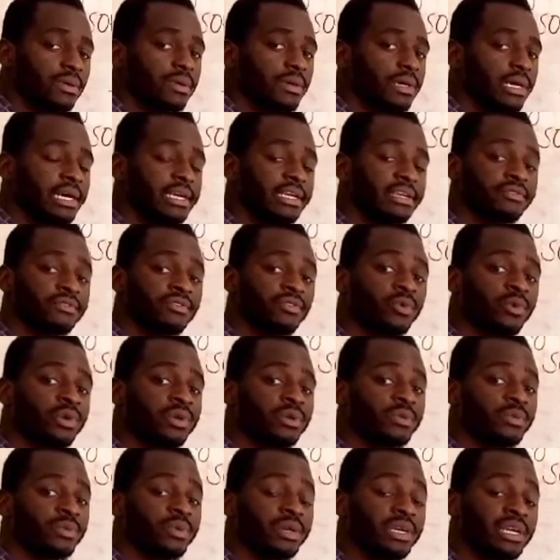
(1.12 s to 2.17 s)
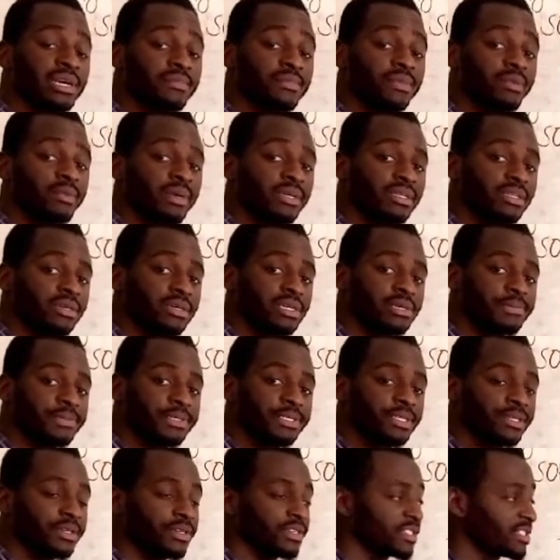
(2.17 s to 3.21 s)
Hi everyone, welcome to my new
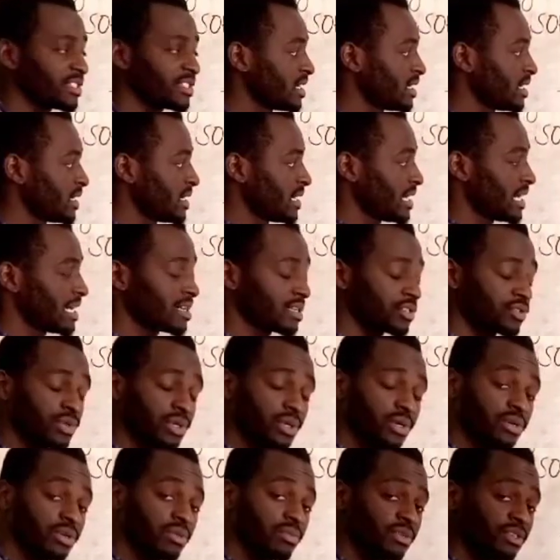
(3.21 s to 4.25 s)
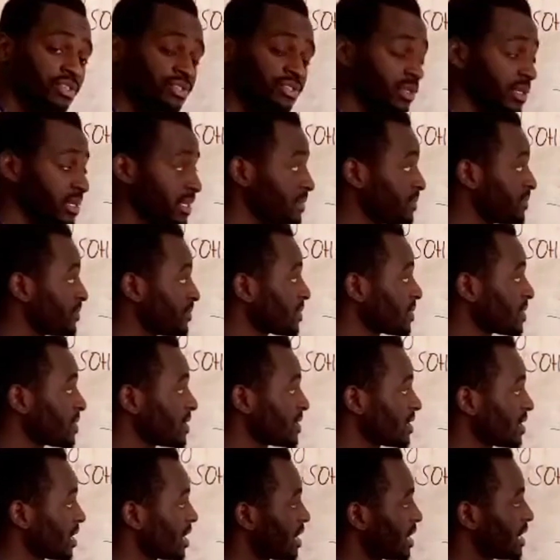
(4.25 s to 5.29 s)
episode under trigonometry.
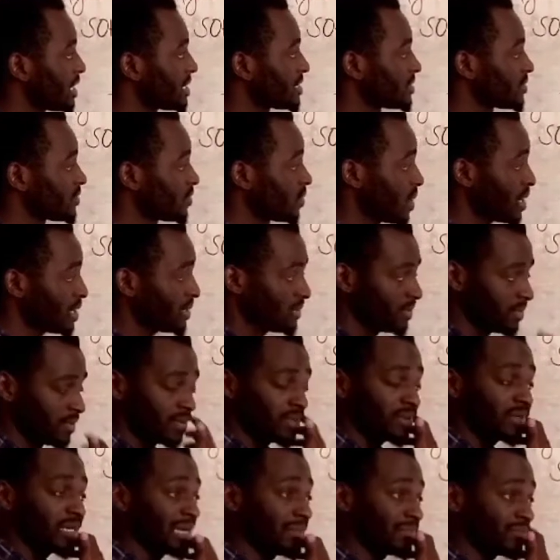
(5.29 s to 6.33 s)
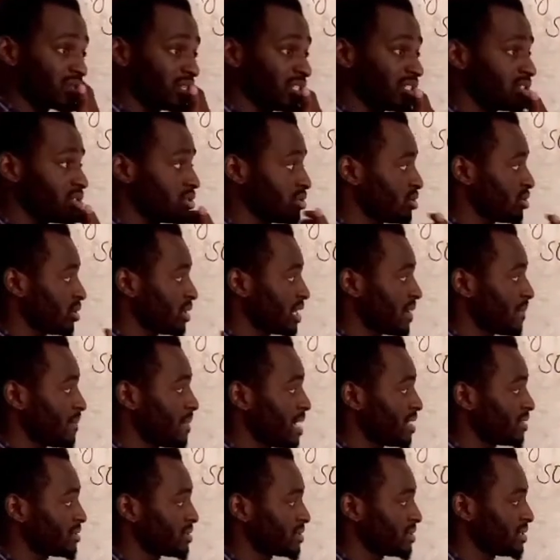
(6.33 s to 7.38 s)
What I'm going to talk
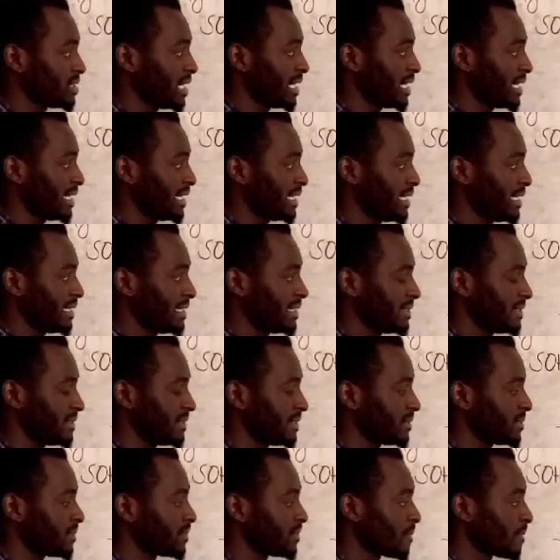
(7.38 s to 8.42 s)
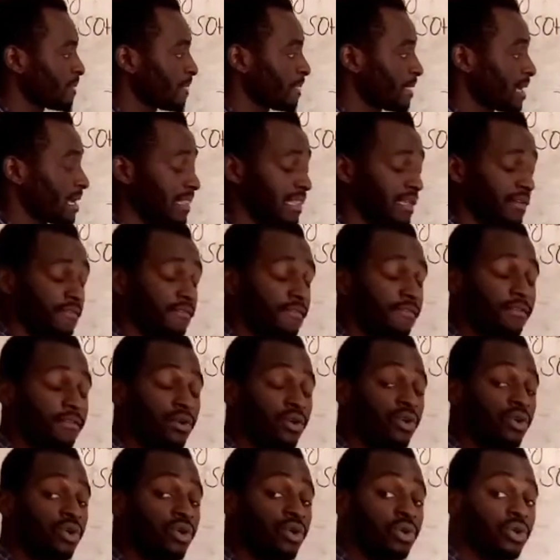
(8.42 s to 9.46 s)
about today is the
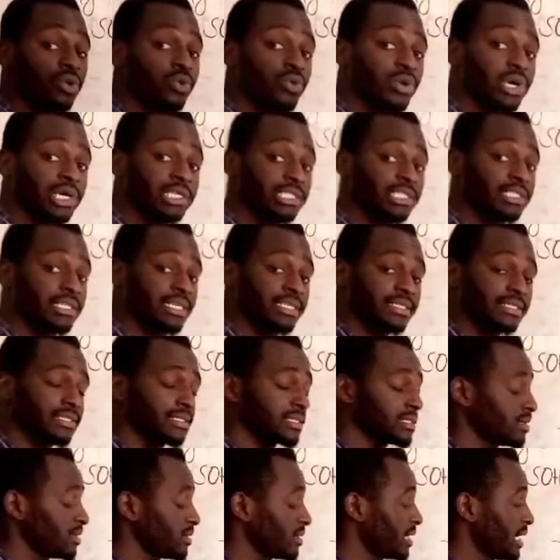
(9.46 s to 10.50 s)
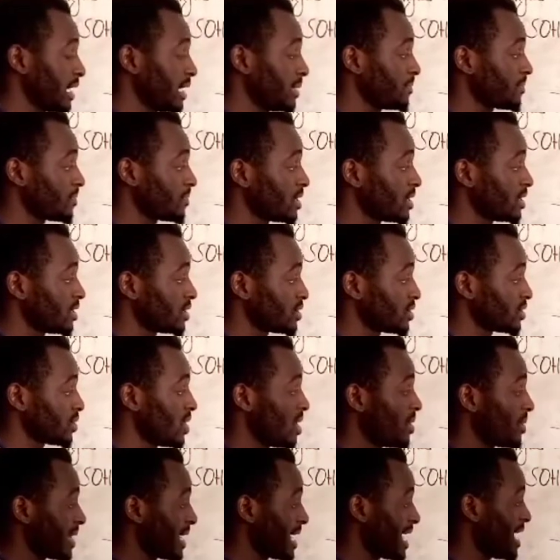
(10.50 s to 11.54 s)
four quadrants. Okay, so what
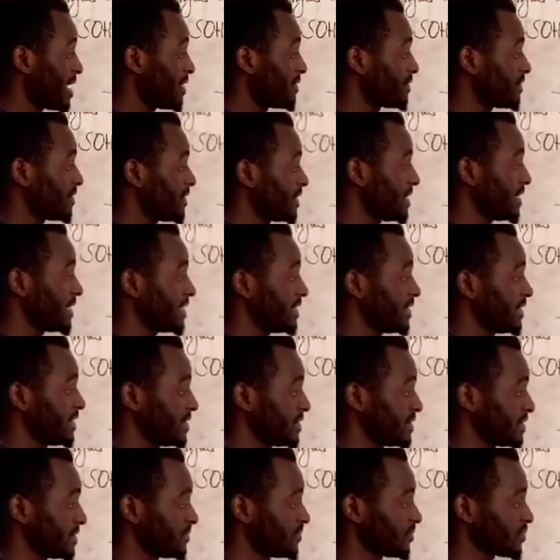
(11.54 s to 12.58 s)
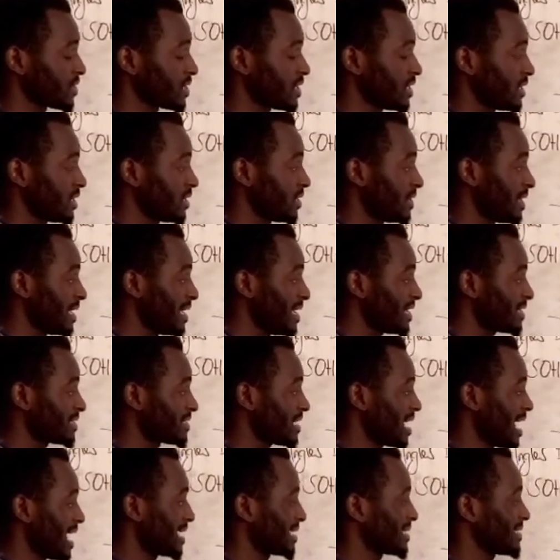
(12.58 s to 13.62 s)
we have here is the
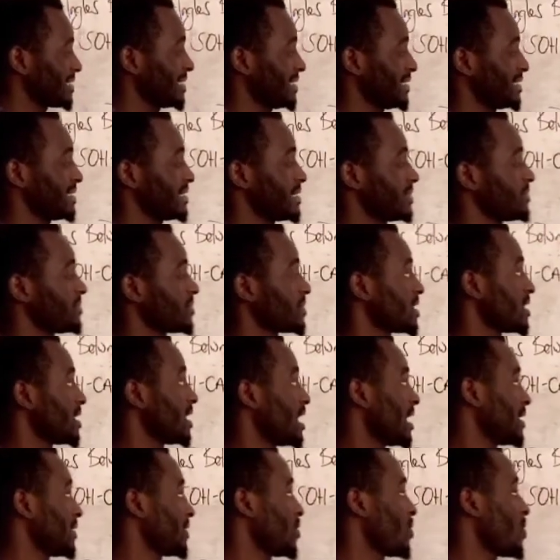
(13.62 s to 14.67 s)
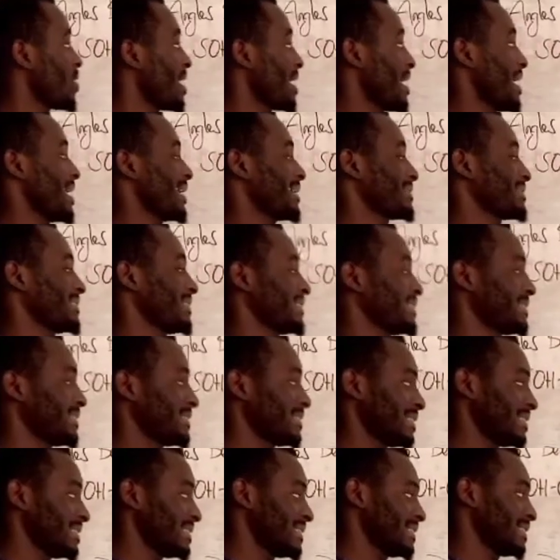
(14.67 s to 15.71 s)
x-axis and the y-axis.
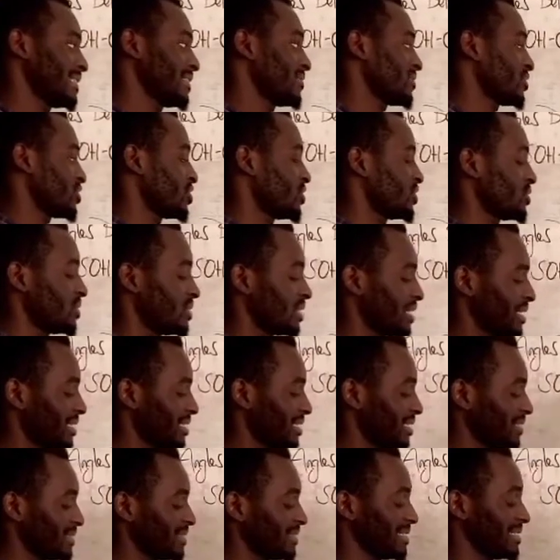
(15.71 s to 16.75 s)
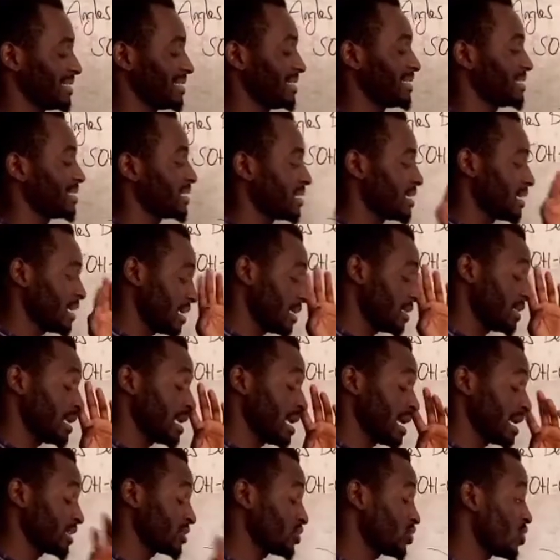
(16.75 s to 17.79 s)
This tells you that this is the
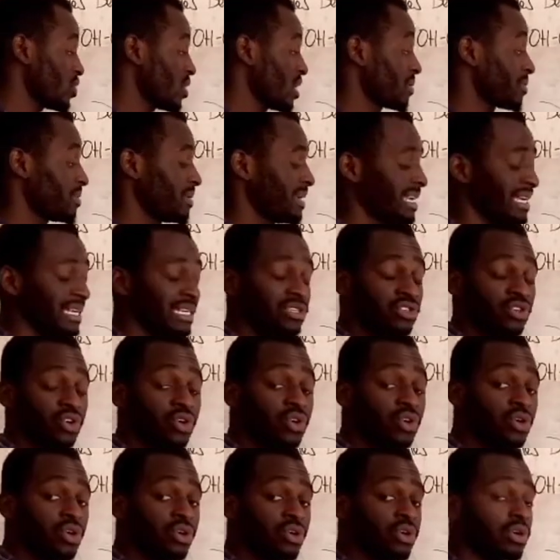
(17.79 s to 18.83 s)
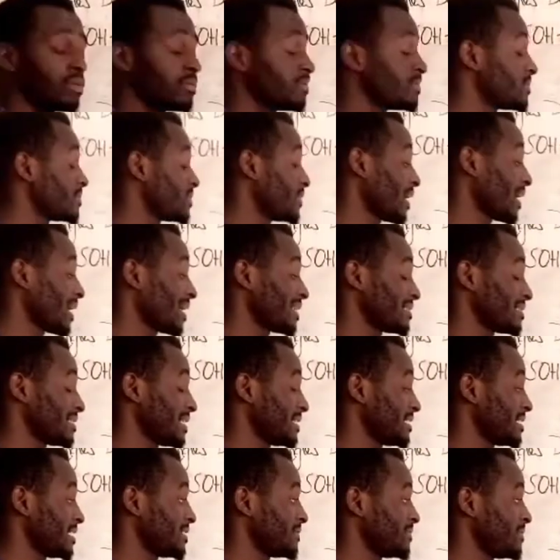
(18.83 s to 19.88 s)
x or y plane or the
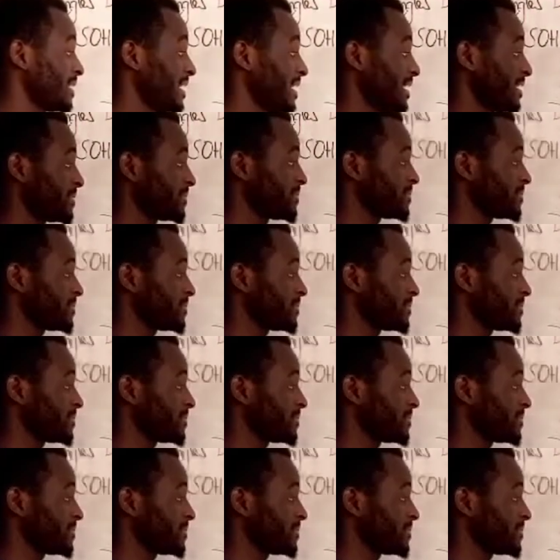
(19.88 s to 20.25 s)
Cartesian plane.